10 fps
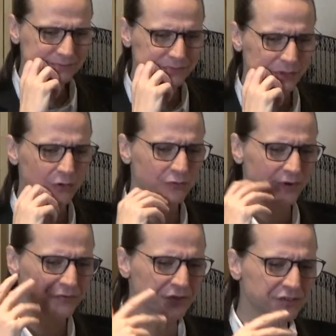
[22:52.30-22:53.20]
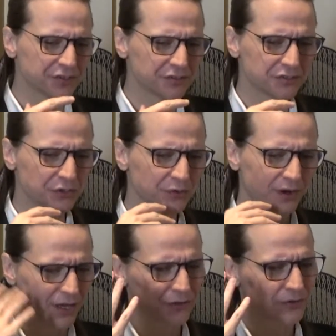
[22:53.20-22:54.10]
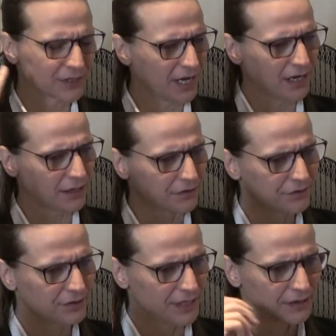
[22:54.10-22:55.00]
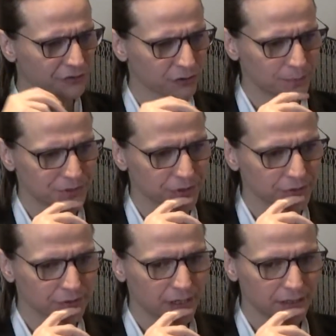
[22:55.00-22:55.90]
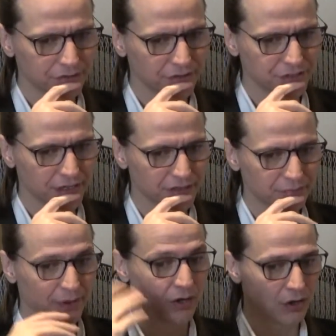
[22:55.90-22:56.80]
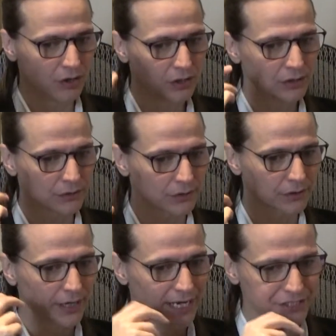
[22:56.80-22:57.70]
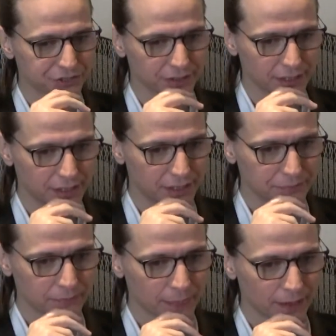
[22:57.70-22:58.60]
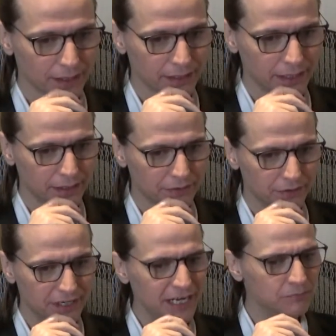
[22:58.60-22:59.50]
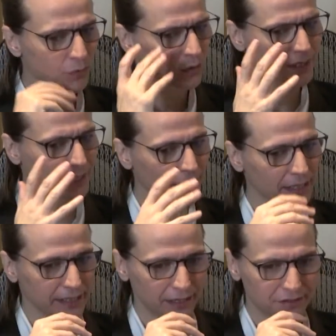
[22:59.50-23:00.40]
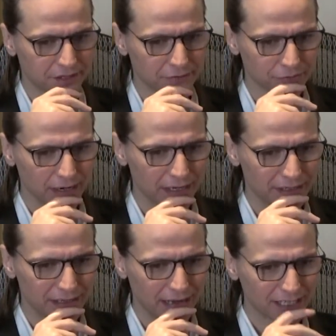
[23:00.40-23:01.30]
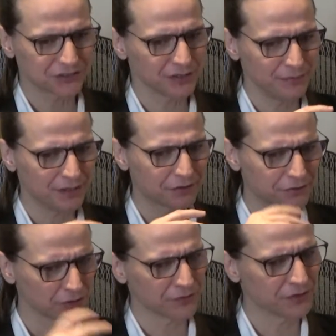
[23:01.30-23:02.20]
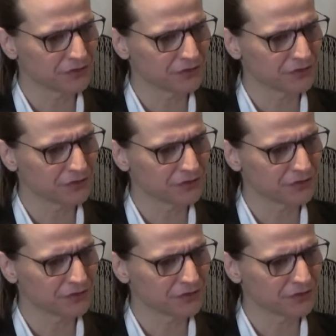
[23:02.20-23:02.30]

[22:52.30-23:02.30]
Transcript: There are references to other gods in Scripture, such as Baal or Asherah, and the name Mordecai, as I've read, actually means servant of